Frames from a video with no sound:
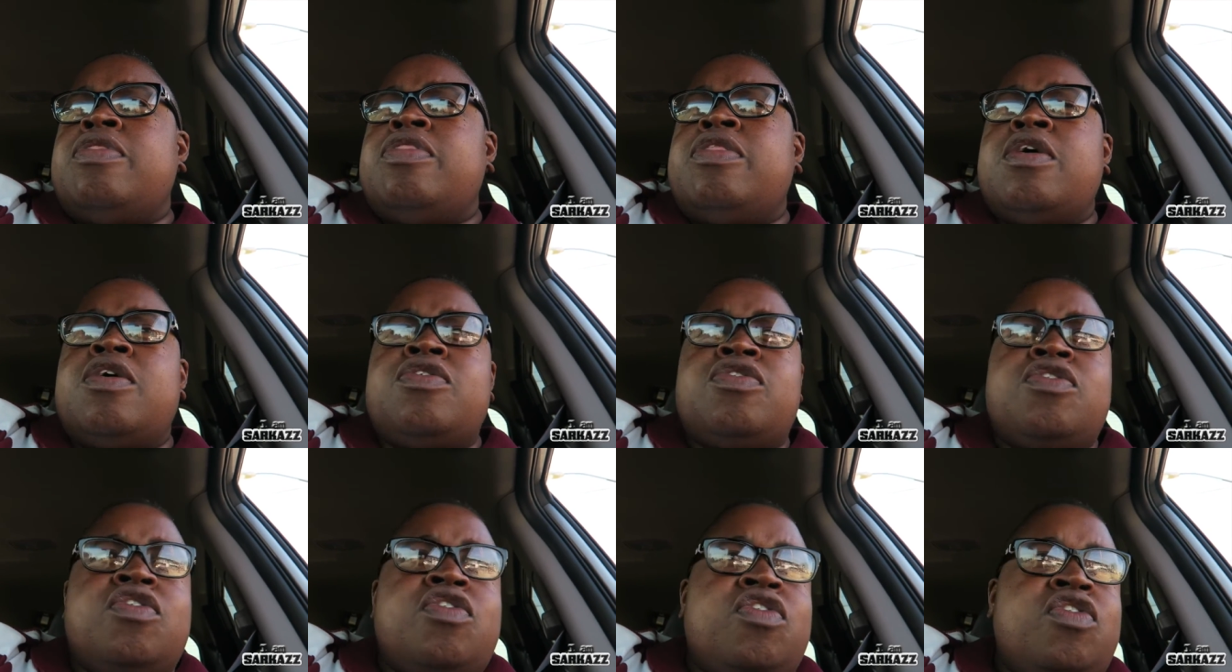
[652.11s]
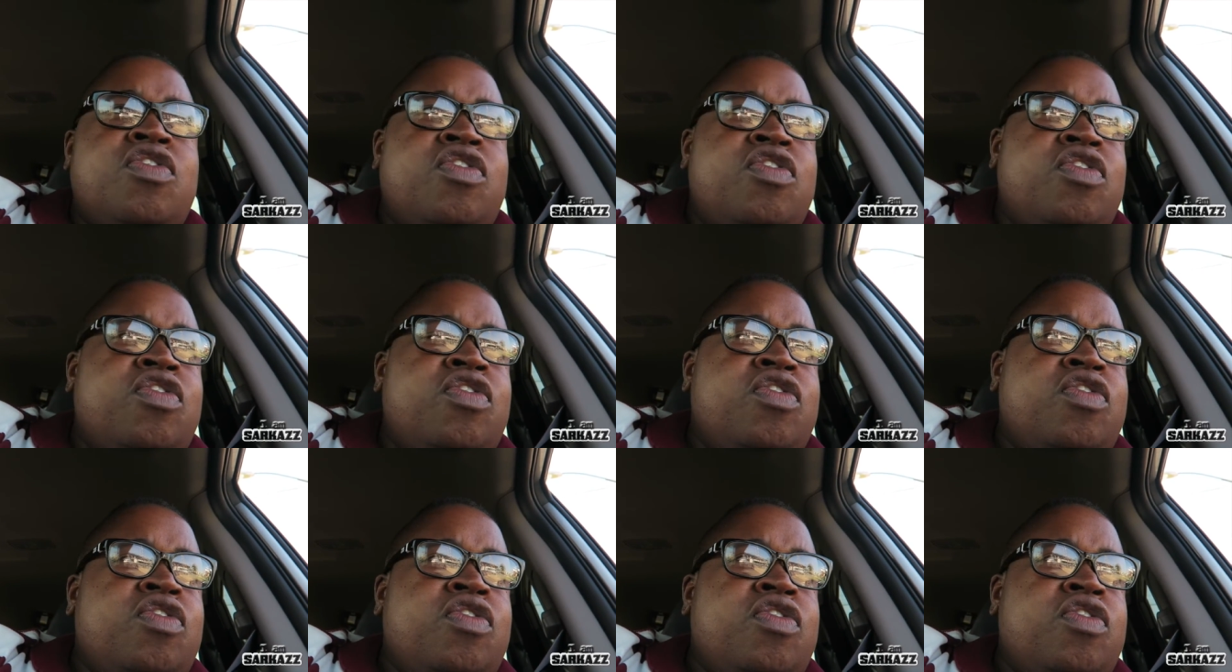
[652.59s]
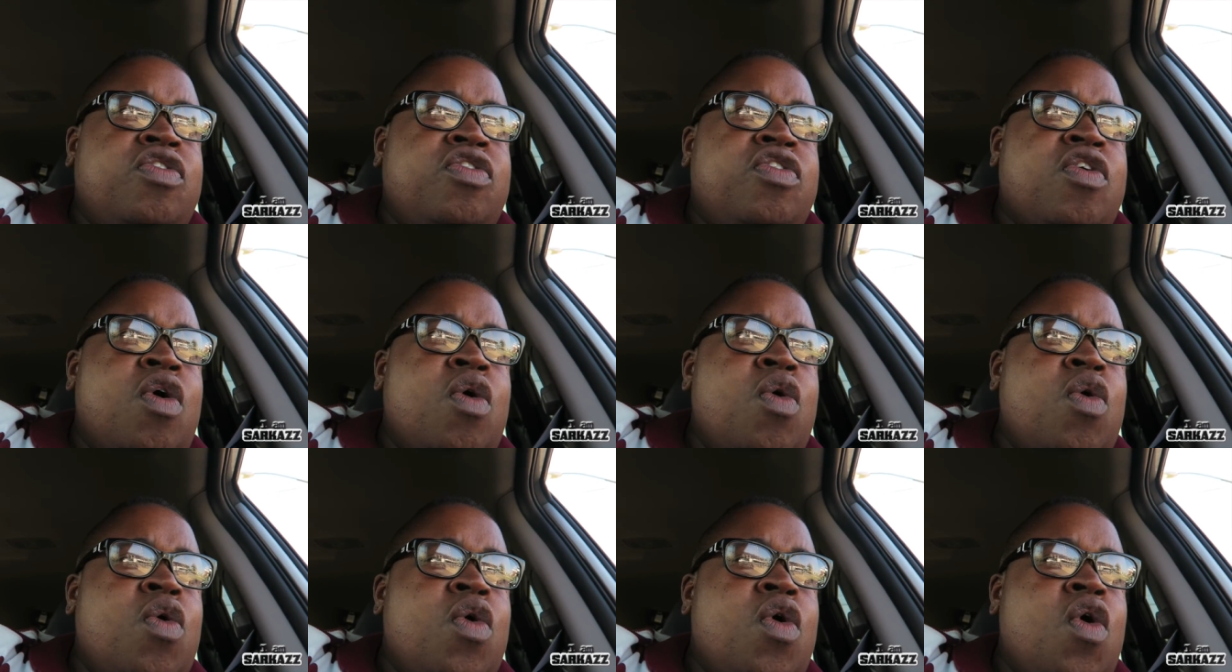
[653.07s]
there's a
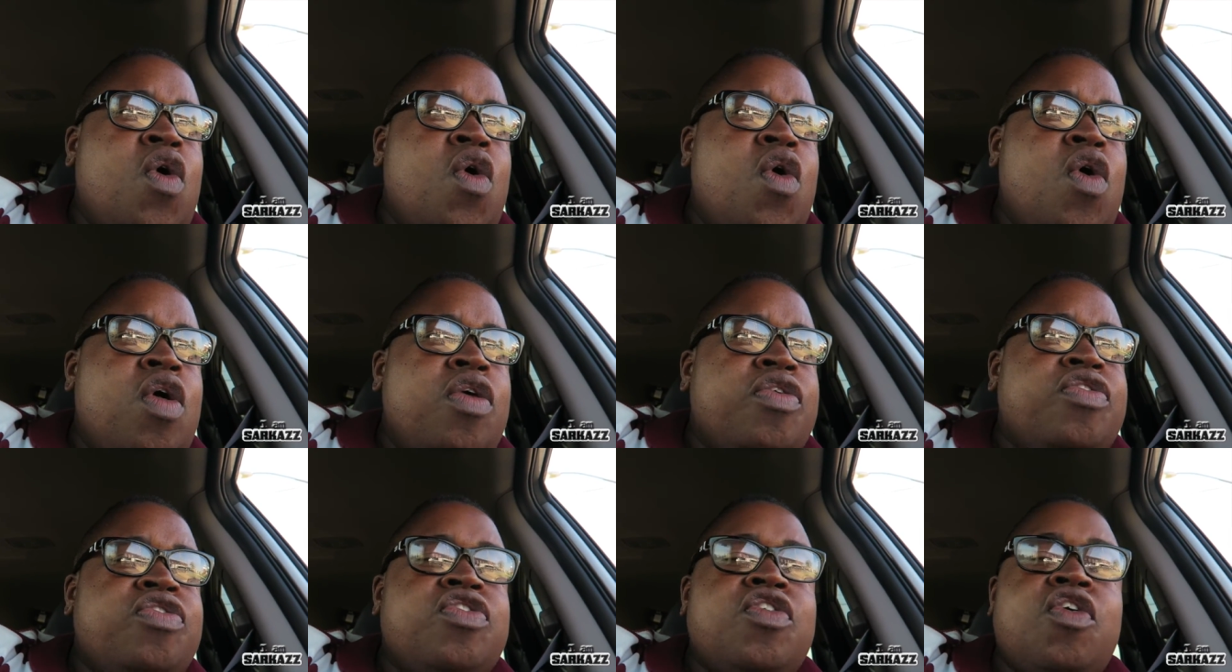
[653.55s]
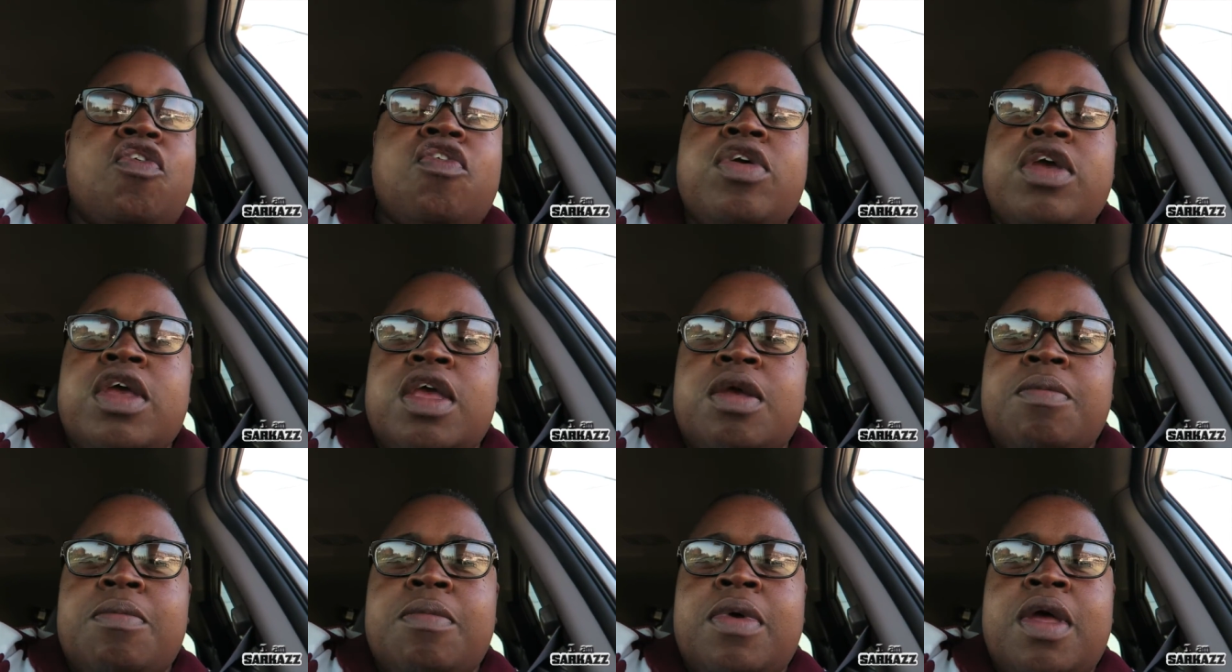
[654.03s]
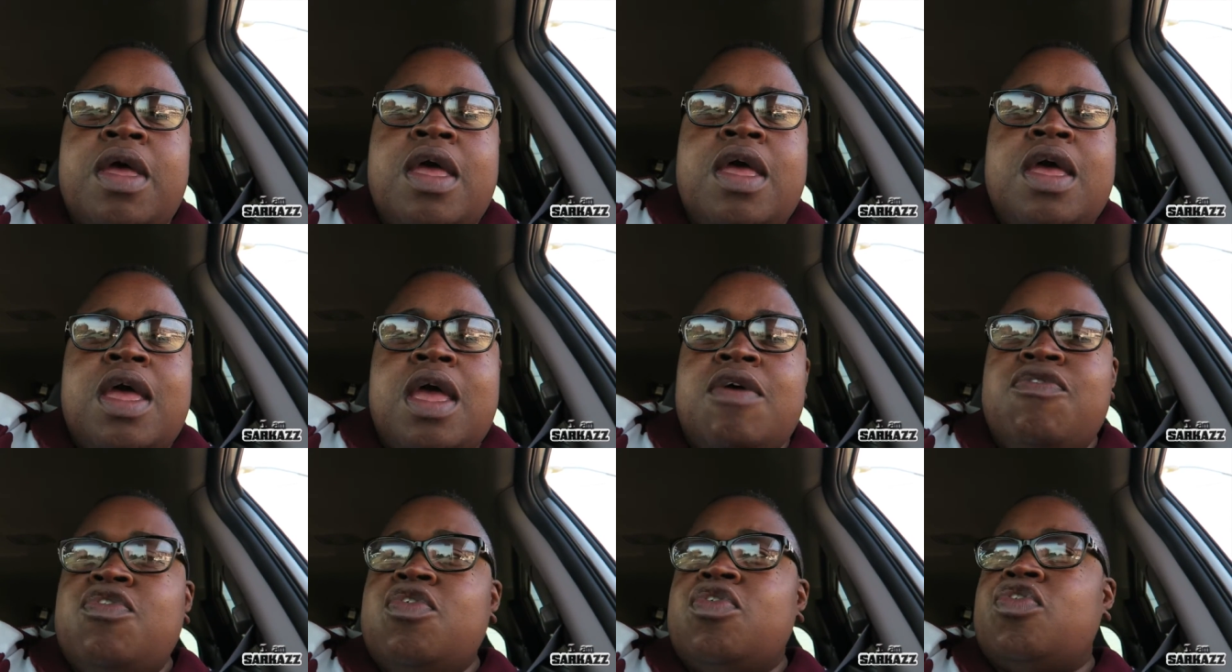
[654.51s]
show called Scream.
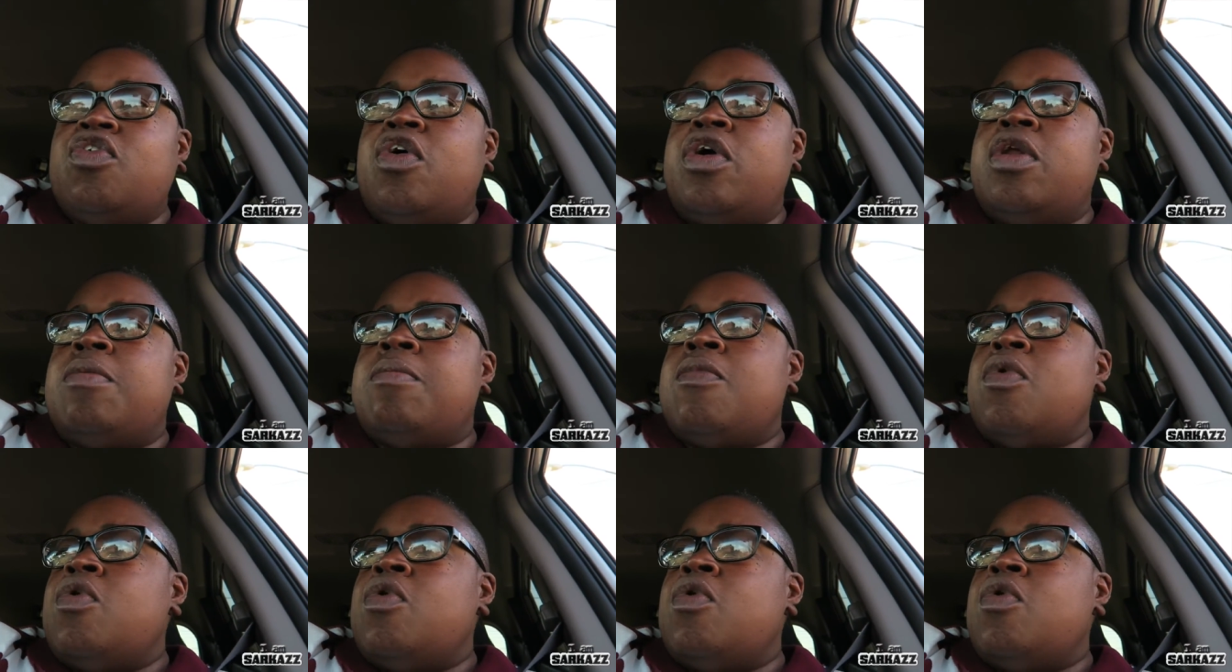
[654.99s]
If you saw the